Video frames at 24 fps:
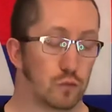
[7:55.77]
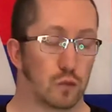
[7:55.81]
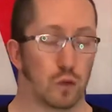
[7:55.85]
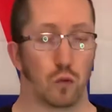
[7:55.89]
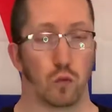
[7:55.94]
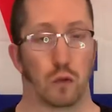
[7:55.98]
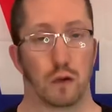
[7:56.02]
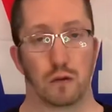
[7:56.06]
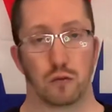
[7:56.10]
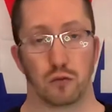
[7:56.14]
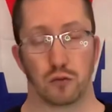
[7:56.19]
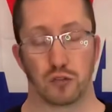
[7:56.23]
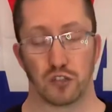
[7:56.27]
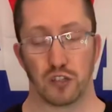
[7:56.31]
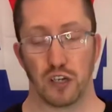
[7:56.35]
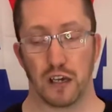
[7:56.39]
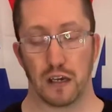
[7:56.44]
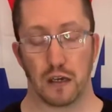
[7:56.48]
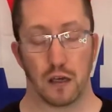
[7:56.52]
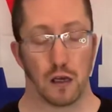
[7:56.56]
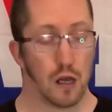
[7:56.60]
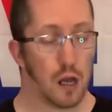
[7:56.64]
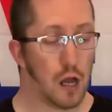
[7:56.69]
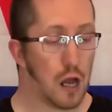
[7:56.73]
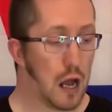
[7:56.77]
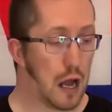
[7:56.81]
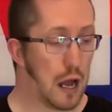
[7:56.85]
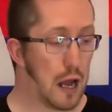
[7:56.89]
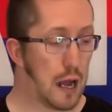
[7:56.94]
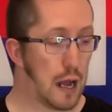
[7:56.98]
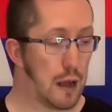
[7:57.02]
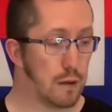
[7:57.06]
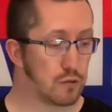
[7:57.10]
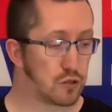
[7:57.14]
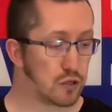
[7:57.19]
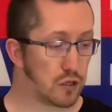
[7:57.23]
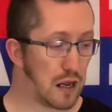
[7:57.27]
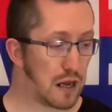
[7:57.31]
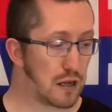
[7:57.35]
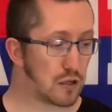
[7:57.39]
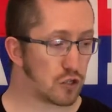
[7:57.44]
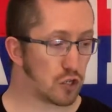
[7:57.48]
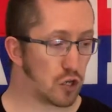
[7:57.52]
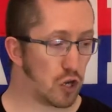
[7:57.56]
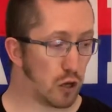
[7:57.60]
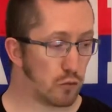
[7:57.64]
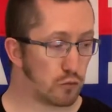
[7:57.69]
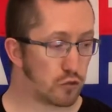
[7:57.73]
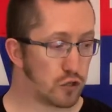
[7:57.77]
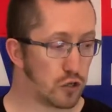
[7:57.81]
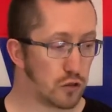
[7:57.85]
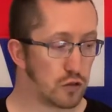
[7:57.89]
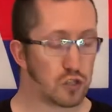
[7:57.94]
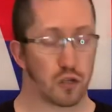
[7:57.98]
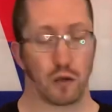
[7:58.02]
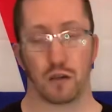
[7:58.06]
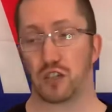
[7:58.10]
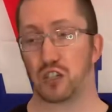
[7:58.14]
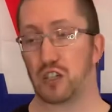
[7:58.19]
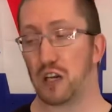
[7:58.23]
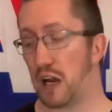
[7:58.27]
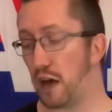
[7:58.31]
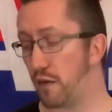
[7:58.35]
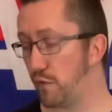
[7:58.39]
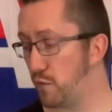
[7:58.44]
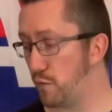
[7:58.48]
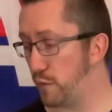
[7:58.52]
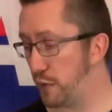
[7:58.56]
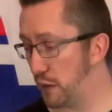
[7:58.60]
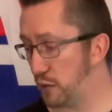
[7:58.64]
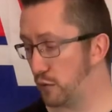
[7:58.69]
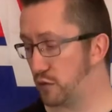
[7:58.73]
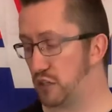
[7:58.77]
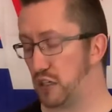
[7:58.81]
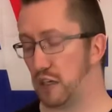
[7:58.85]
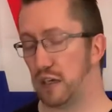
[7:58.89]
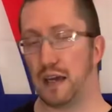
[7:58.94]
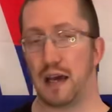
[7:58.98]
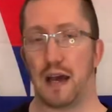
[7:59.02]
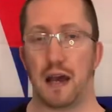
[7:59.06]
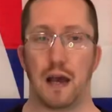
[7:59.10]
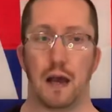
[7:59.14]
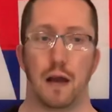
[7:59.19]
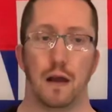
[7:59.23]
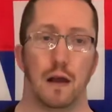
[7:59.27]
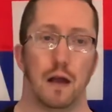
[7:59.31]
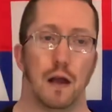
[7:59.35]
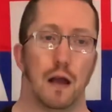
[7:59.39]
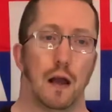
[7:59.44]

We will see. So that's an option. So I still haven't built it yet.